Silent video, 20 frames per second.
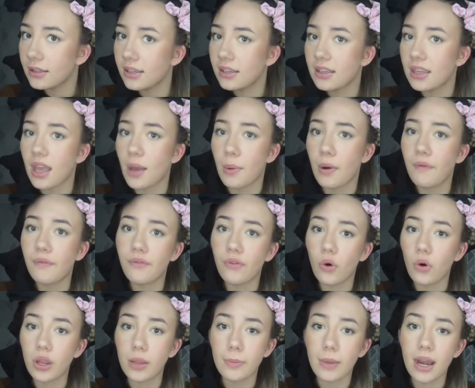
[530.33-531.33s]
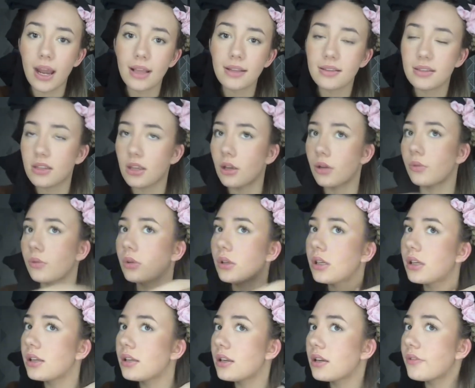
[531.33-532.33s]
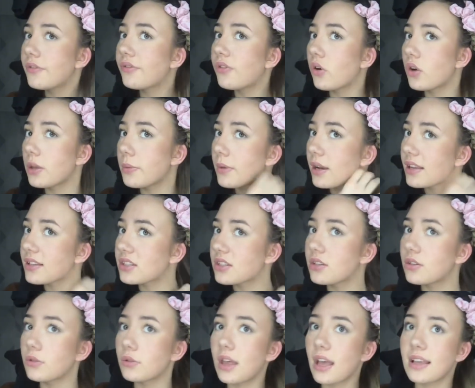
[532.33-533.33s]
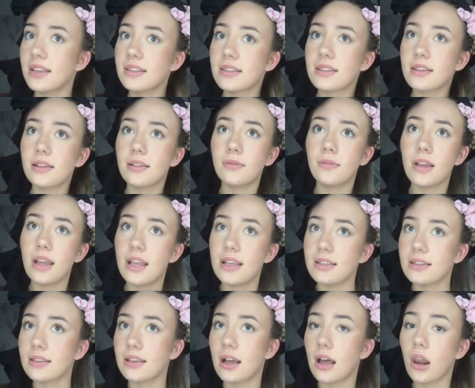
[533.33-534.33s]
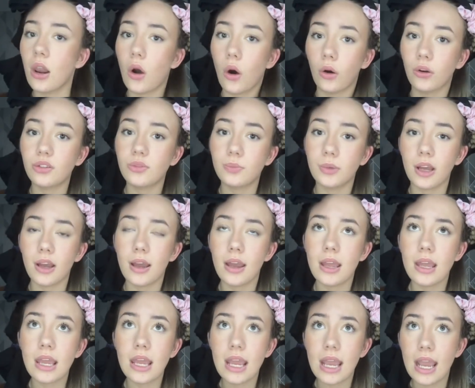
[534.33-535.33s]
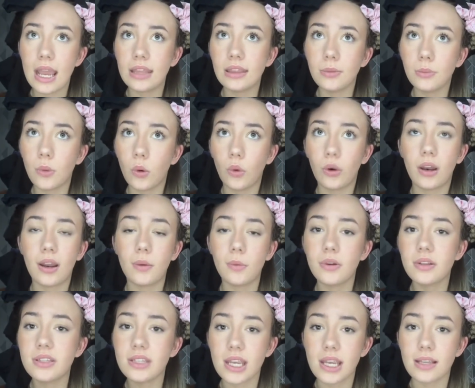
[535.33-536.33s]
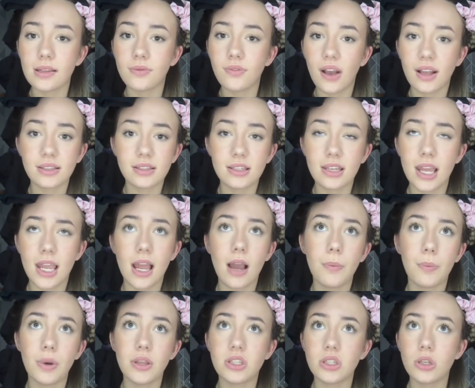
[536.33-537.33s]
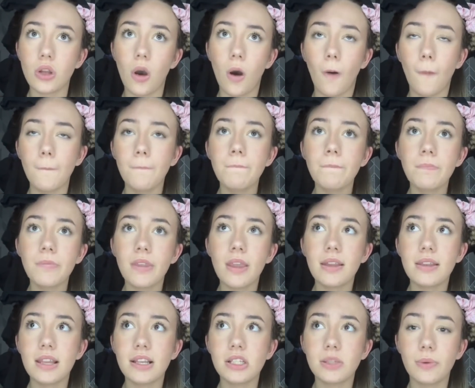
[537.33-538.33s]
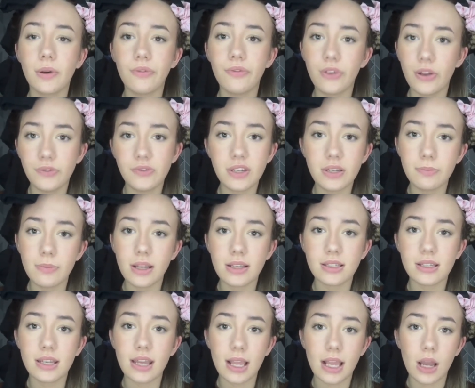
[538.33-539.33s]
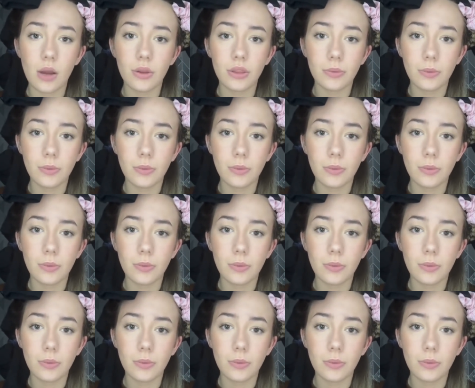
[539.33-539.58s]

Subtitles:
Yeah, about 40 minutes. So 40 minutes to do this is a lot, but in the morning, I would say it's fast to take out, but it's not. It takes about 15 minutes to take out in the